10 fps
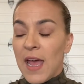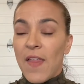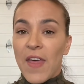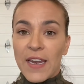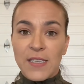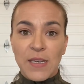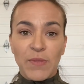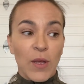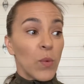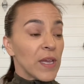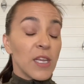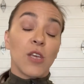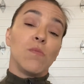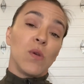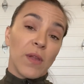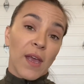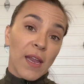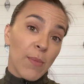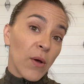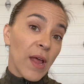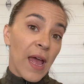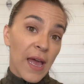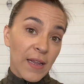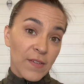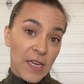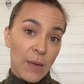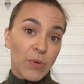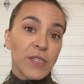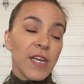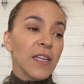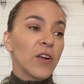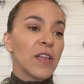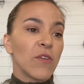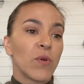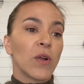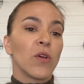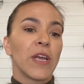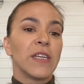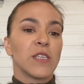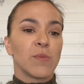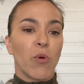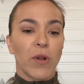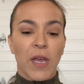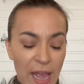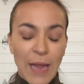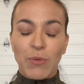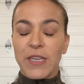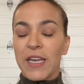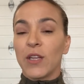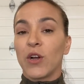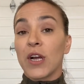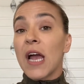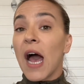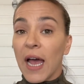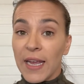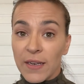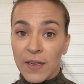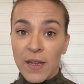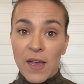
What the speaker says: that is something that we can communicate about ahead of time, particularly if we're looking to support a particular kind